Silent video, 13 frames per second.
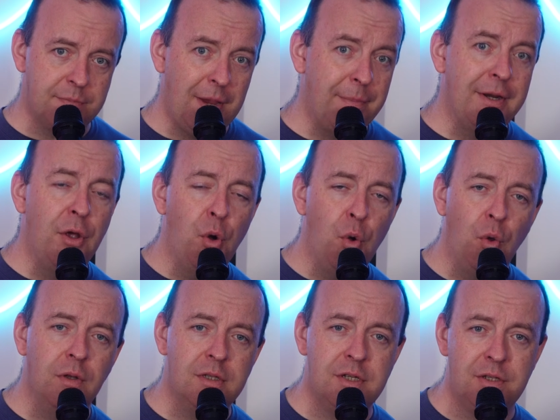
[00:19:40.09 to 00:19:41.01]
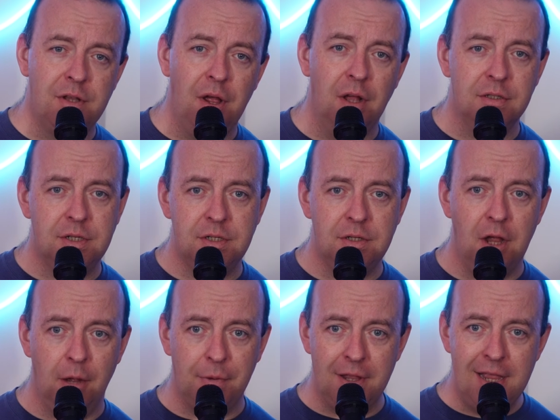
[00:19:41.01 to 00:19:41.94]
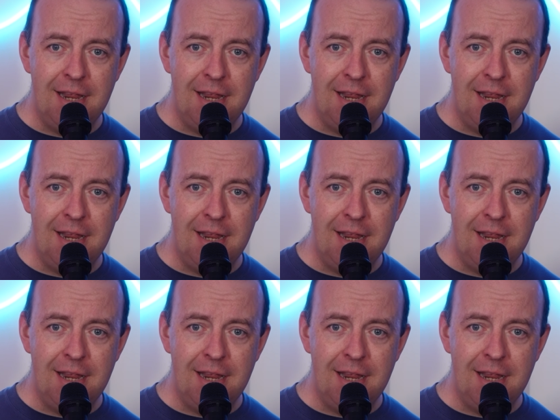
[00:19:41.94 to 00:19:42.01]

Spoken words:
maybe an all start stop.